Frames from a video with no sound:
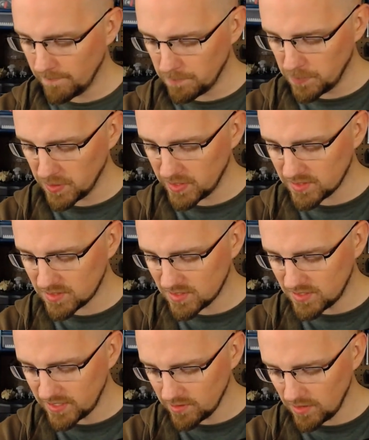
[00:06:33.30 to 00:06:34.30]
but it
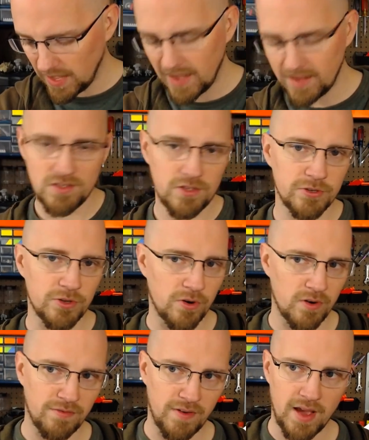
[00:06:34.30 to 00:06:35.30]
still has those
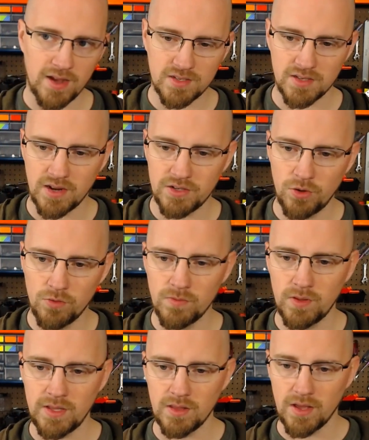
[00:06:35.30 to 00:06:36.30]
artifacts, and I don't
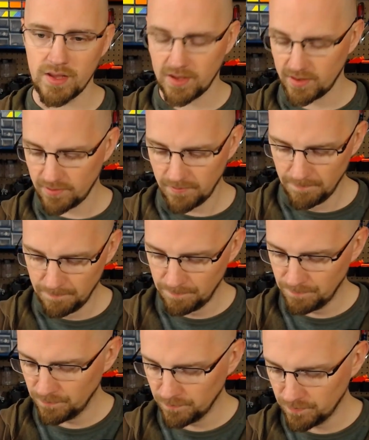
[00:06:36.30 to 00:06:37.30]
really like it
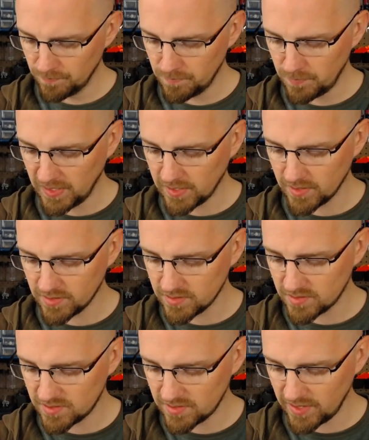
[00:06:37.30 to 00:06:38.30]

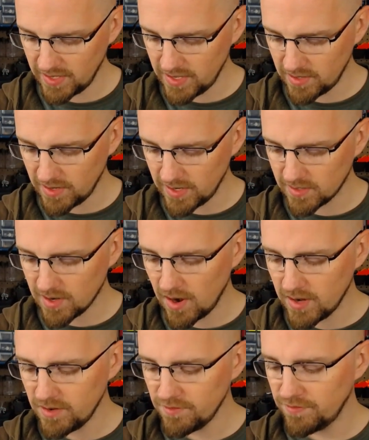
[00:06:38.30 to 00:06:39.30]
because it
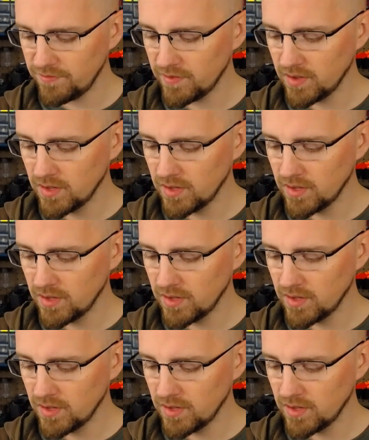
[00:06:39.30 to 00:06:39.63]
kind of